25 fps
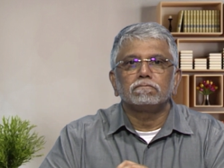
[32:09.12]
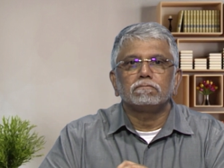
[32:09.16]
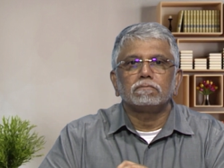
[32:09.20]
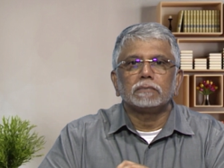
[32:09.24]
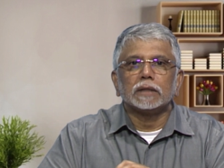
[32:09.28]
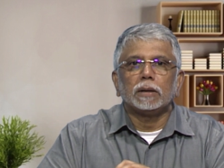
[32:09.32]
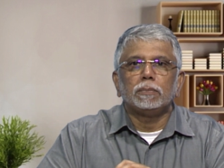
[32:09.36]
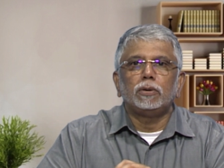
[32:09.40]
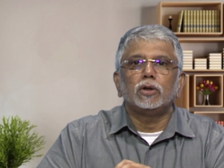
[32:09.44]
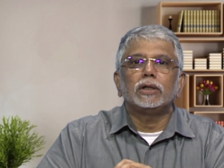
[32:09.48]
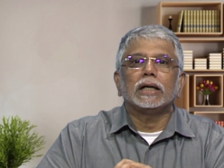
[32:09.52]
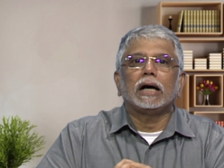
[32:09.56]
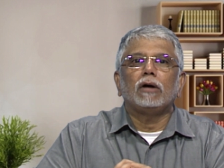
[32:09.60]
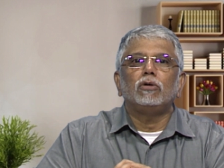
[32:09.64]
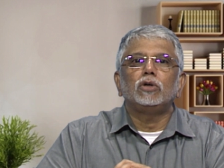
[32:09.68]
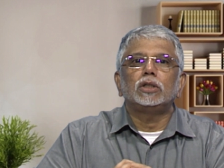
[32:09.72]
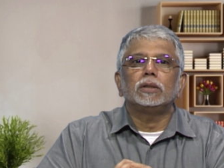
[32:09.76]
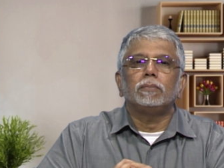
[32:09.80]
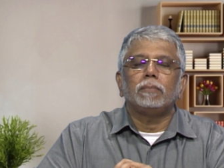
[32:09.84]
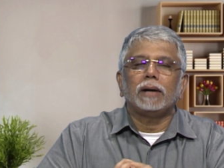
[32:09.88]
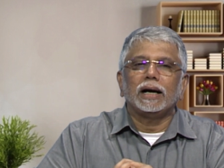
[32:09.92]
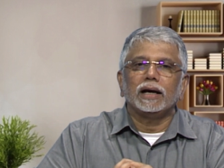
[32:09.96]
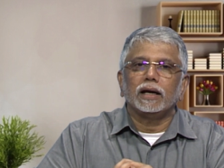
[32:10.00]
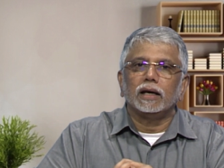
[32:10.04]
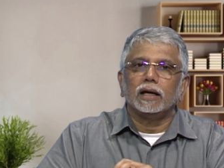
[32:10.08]
put out
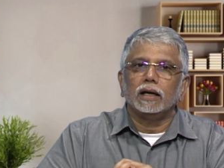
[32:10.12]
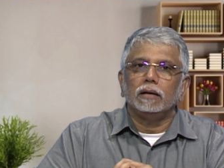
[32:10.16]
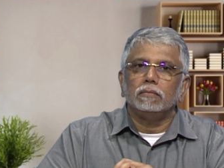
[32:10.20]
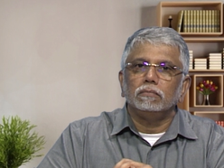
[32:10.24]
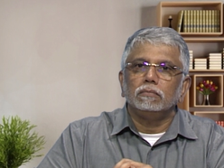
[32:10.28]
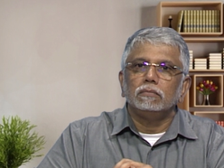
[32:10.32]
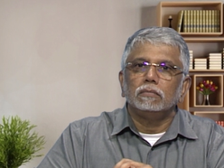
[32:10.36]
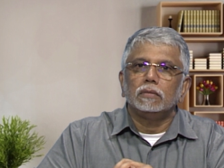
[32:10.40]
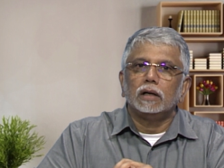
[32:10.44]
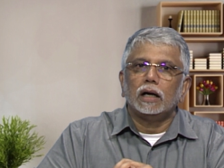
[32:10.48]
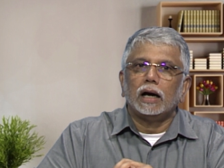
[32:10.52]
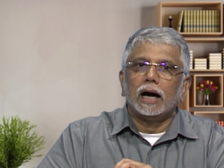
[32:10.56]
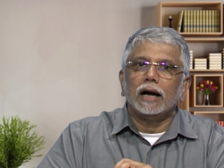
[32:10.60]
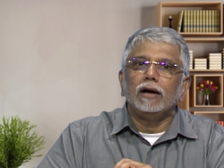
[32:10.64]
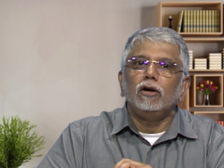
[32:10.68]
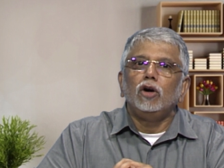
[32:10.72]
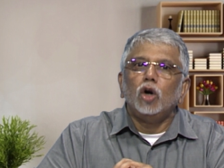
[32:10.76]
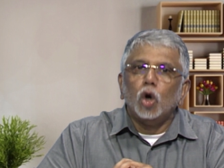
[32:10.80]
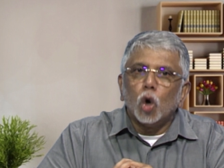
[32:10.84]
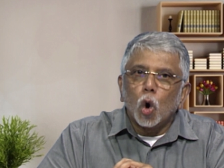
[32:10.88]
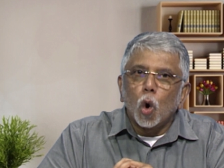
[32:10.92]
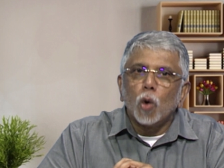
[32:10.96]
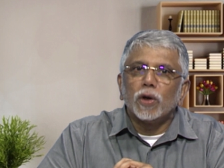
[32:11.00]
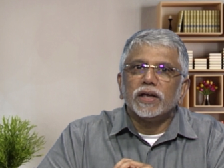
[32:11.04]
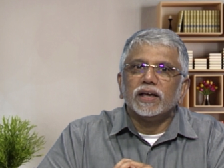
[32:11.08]
by him
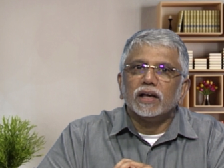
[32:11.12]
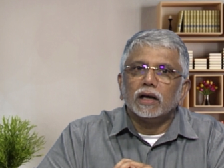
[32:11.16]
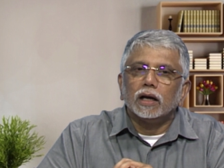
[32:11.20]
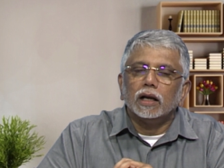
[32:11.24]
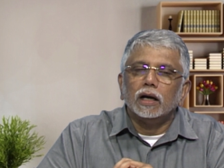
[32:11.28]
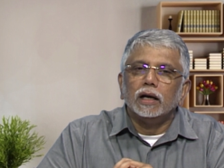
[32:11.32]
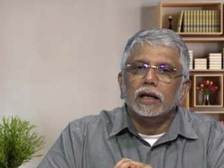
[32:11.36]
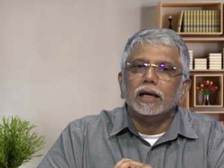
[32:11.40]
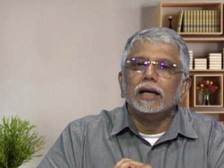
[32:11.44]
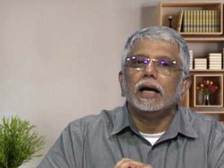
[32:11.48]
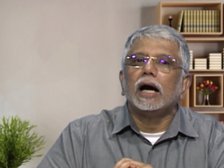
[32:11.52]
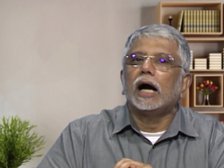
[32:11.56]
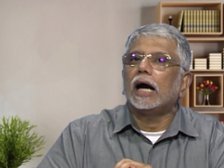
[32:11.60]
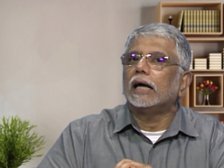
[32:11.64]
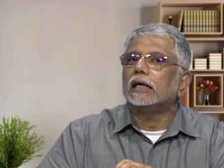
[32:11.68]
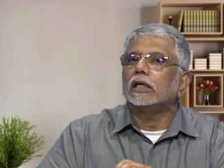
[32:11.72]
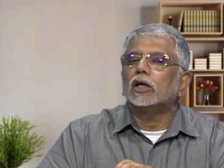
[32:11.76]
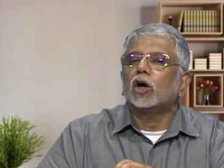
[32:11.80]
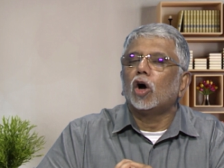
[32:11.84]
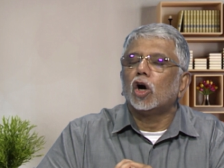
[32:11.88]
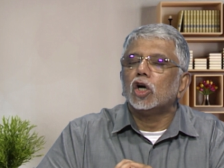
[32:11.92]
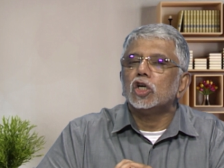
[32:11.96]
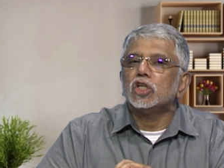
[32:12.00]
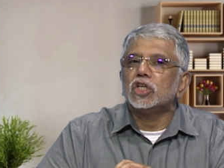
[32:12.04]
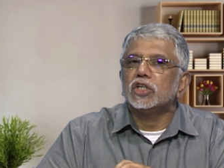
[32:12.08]
unknowingly,
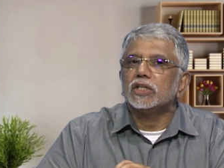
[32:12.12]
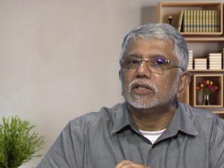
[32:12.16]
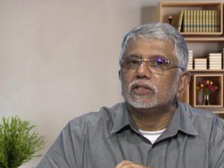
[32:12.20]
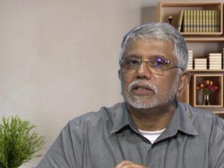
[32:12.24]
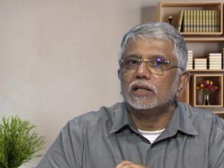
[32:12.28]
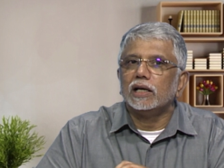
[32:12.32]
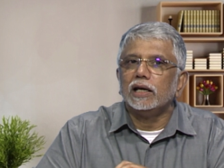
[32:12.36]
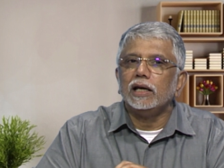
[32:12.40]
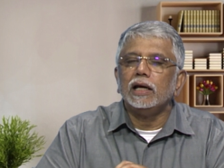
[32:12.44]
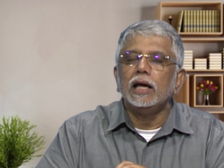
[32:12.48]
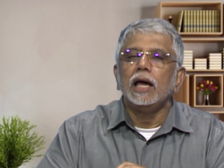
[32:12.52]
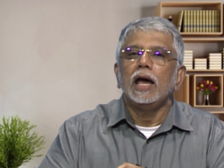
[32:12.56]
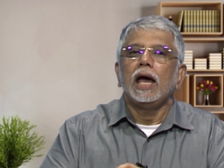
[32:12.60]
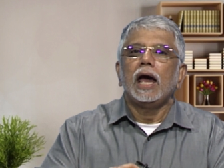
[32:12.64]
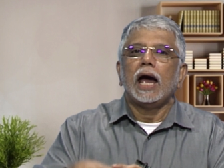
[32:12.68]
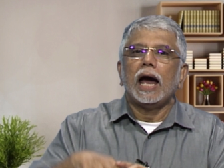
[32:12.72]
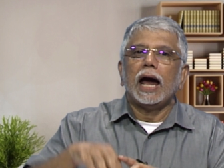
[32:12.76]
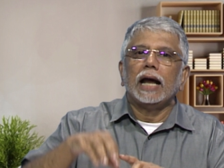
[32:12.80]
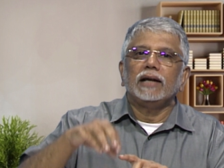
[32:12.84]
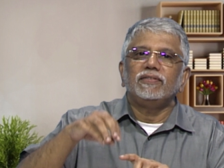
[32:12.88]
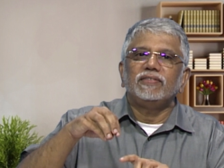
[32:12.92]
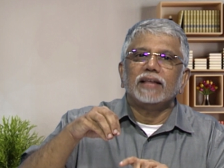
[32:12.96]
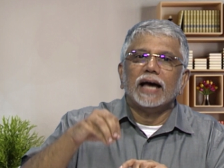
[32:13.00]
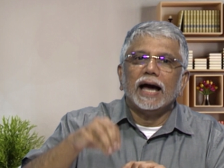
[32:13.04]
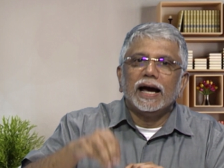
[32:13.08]
unconsciously
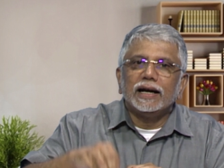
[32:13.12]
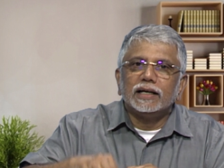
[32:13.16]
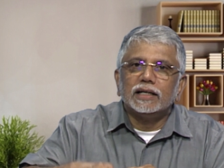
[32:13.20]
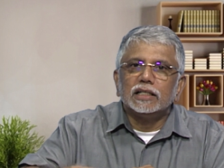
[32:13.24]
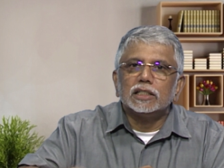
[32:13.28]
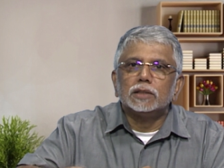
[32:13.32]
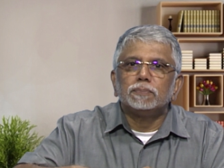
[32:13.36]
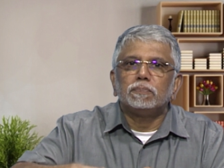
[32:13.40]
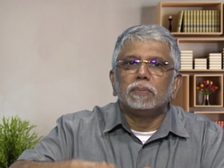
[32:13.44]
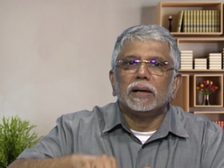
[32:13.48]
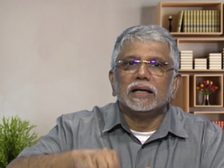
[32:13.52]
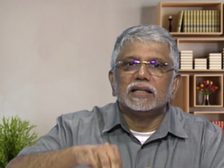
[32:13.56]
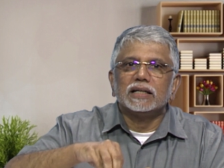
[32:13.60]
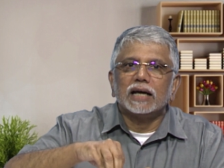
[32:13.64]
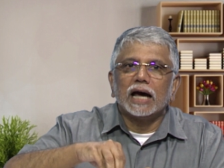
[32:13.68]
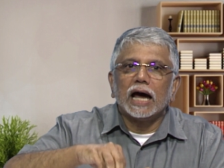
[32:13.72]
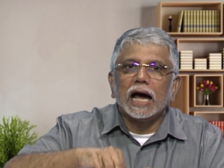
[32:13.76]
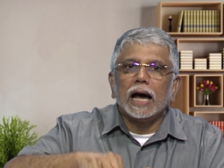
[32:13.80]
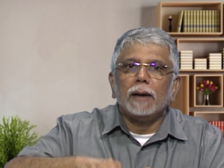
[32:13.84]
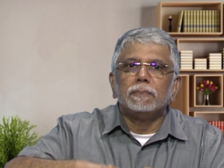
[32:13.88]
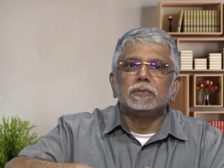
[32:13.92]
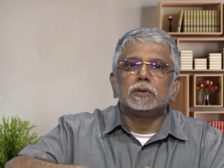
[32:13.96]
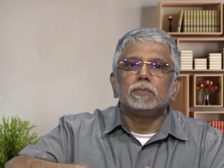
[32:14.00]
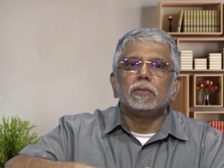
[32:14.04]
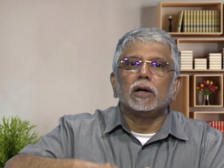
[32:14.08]
and that is
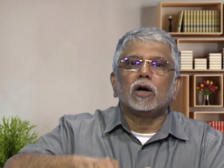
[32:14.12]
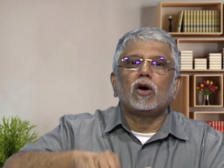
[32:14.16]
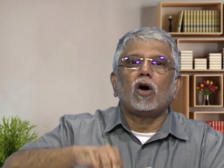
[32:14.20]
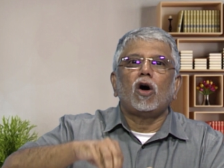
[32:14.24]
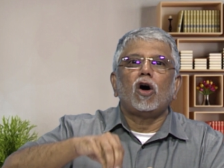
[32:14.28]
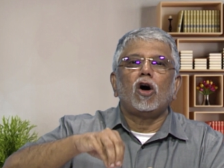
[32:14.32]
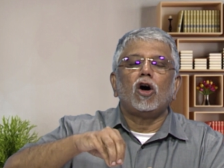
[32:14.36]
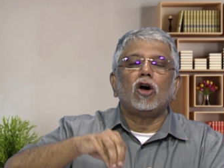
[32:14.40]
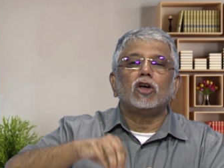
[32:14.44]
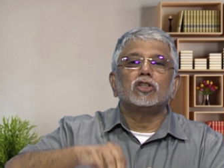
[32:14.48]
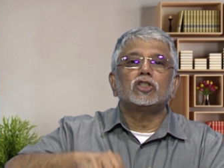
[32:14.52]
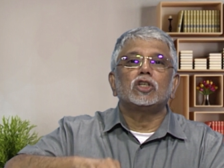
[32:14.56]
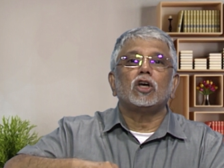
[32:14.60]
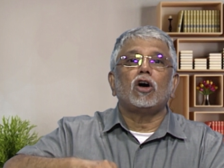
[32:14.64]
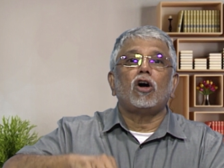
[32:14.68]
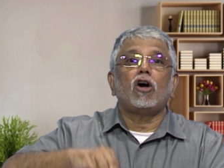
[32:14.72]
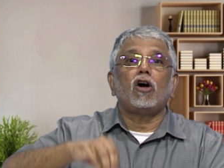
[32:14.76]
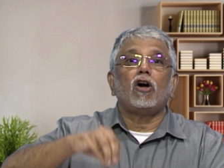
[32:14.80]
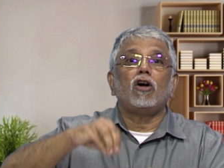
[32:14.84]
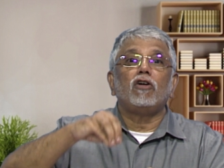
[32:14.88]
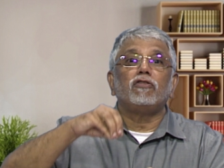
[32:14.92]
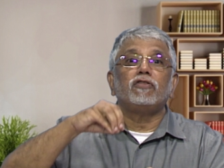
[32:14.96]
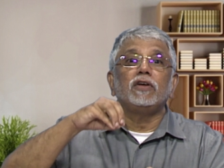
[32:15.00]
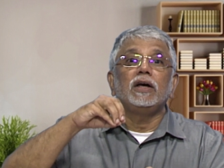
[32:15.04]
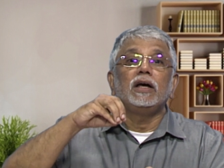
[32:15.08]
perhaps because
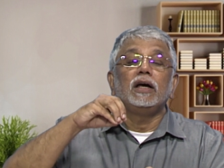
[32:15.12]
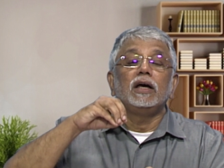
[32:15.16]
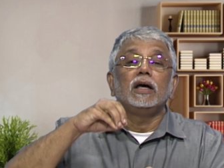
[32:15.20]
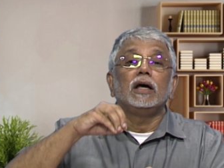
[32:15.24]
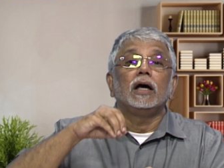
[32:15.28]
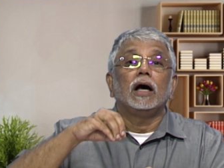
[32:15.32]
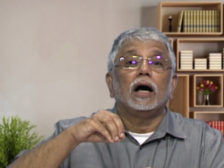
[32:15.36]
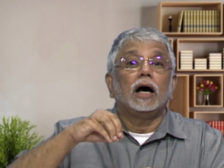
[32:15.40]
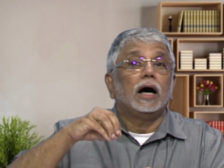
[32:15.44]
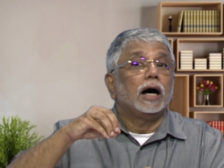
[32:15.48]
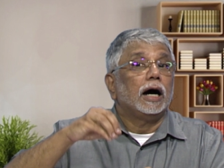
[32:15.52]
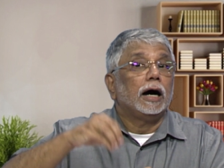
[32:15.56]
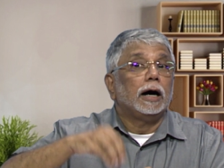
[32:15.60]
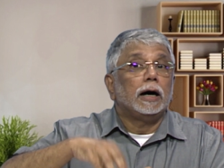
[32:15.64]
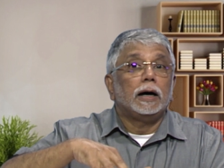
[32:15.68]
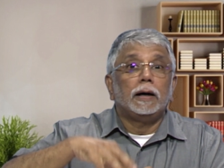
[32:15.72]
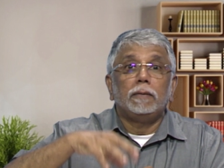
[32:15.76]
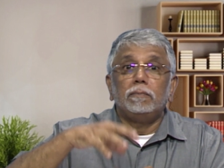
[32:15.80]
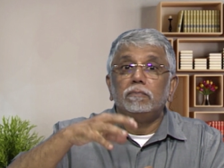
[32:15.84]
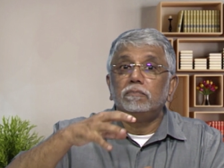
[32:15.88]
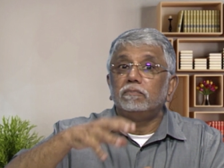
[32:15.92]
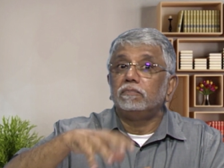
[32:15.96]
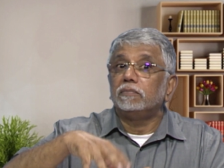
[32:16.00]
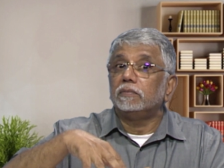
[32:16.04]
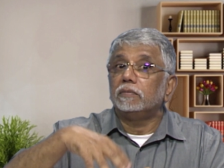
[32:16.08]
of
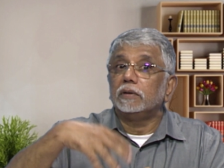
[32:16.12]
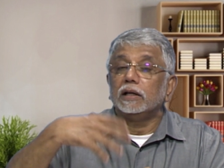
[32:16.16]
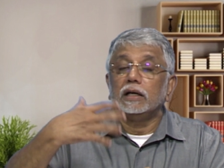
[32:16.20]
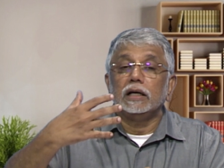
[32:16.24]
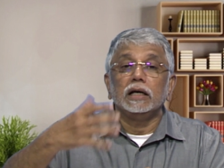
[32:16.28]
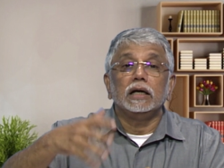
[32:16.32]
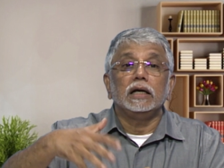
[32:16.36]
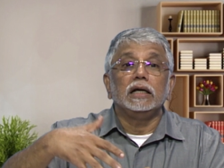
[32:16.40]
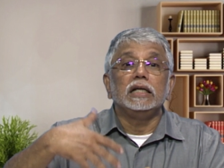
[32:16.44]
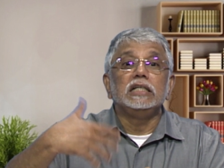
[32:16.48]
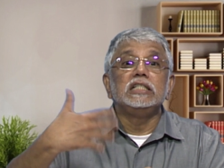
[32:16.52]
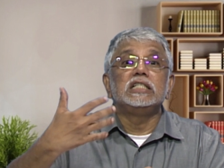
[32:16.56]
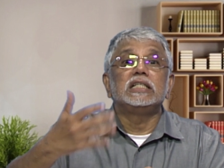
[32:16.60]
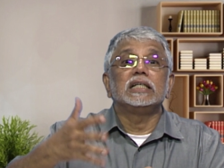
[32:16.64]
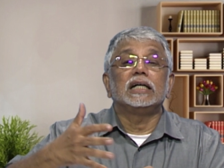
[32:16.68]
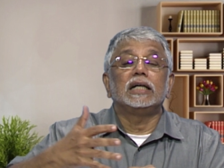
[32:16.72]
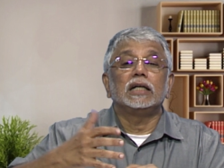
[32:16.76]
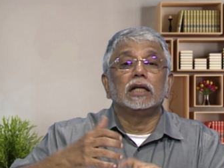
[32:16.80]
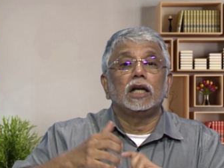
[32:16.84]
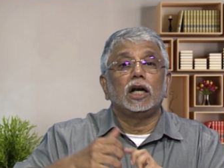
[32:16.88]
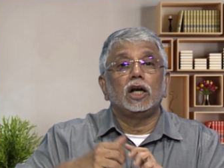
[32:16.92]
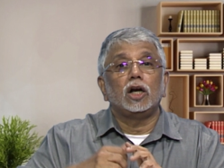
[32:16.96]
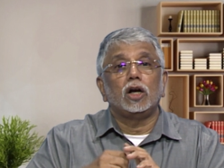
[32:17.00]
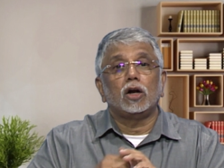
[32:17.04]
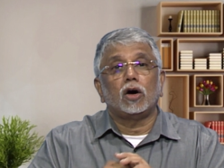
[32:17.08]
um,
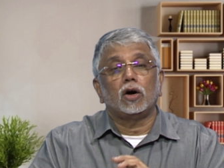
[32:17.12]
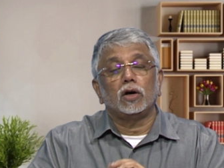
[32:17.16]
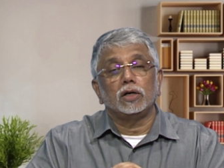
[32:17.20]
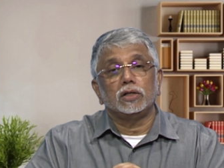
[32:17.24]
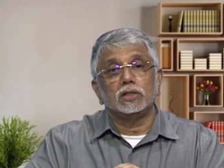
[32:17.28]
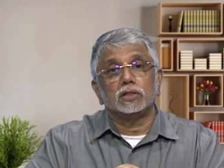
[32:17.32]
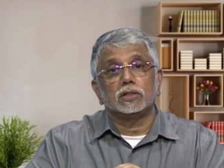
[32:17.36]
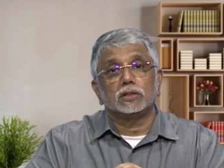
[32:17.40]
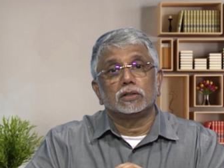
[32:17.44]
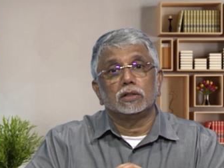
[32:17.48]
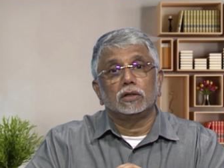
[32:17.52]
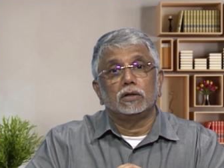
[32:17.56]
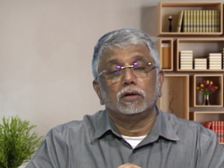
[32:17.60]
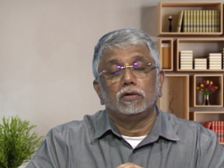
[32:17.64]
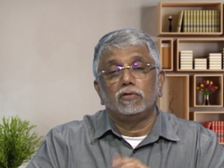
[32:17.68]
internal noise.